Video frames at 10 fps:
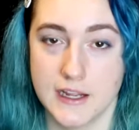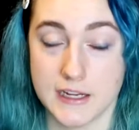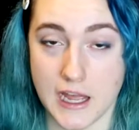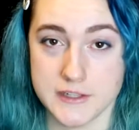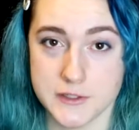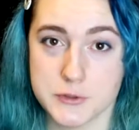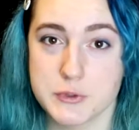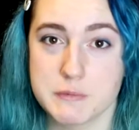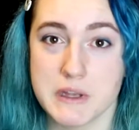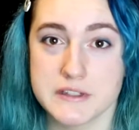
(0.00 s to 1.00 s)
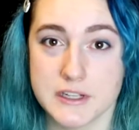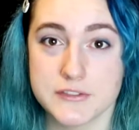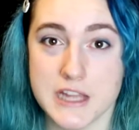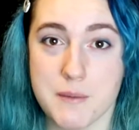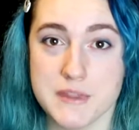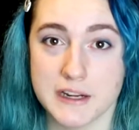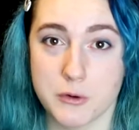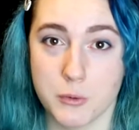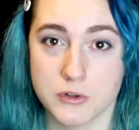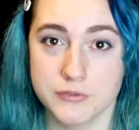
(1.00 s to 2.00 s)
God knows we spent enough time in that
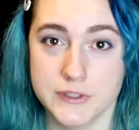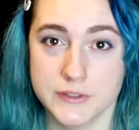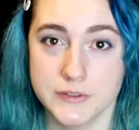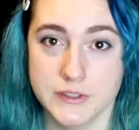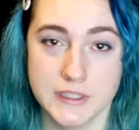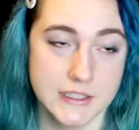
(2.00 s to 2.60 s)
cornfield.